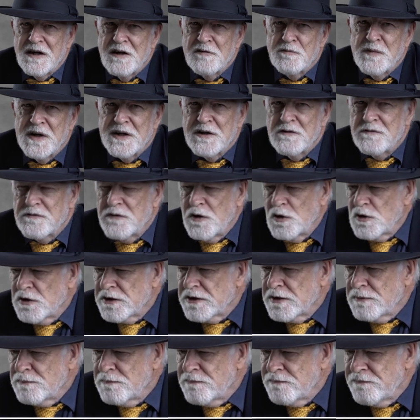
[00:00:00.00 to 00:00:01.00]
I've made a
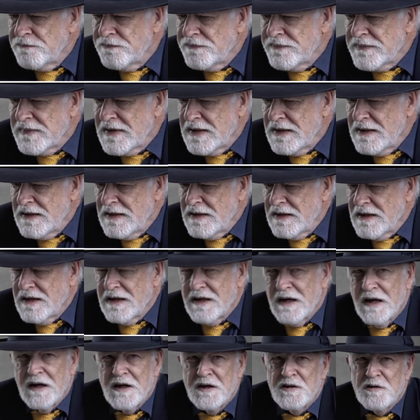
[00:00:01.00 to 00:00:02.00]
folder,
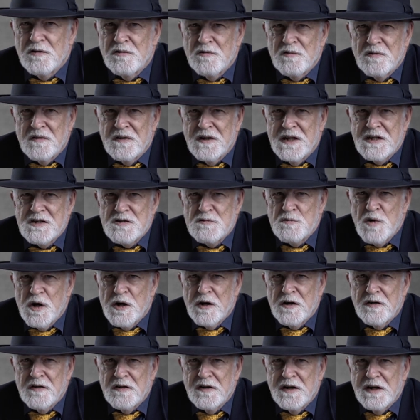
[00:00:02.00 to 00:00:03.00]
and that's
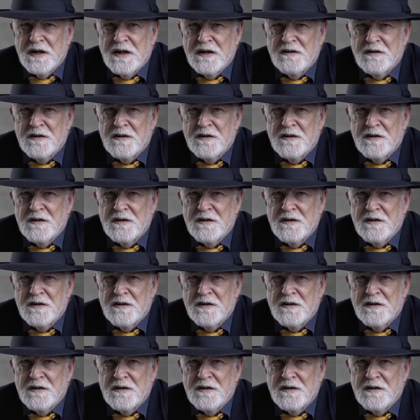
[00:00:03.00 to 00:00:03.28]
where the